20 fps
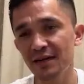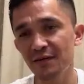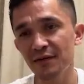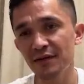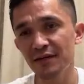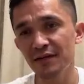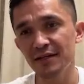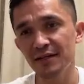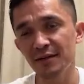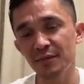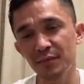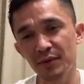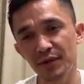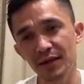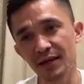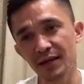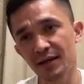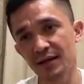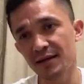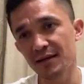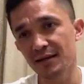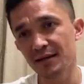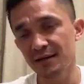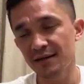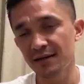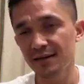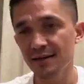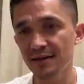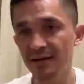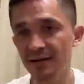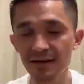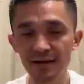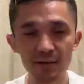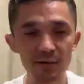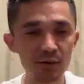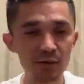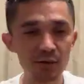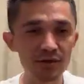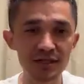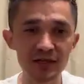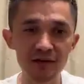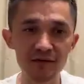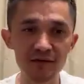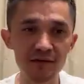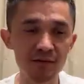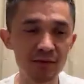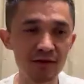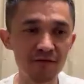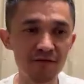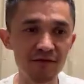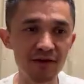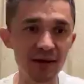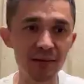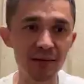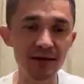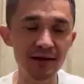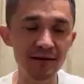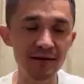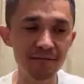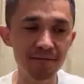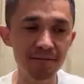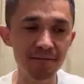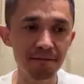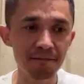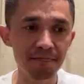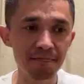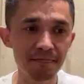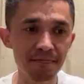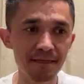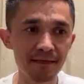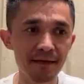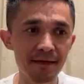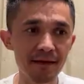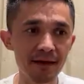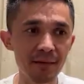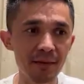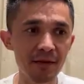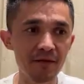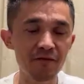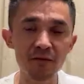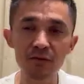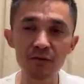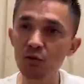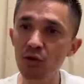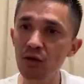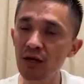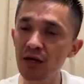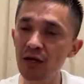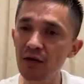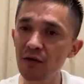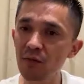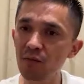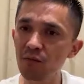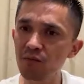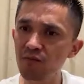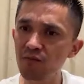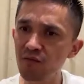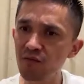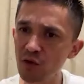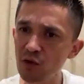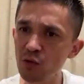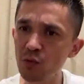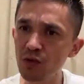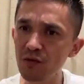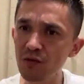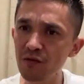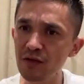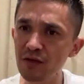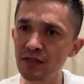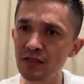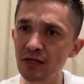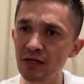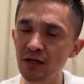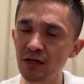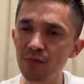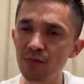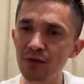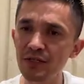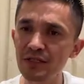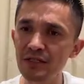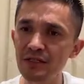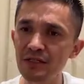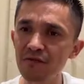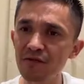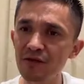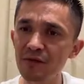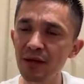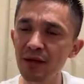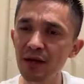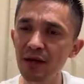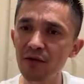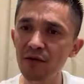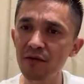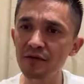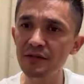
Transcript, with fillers: I will take a break. I want to stay with my family. And then from July, first week, we'll start our preseason with Bangalore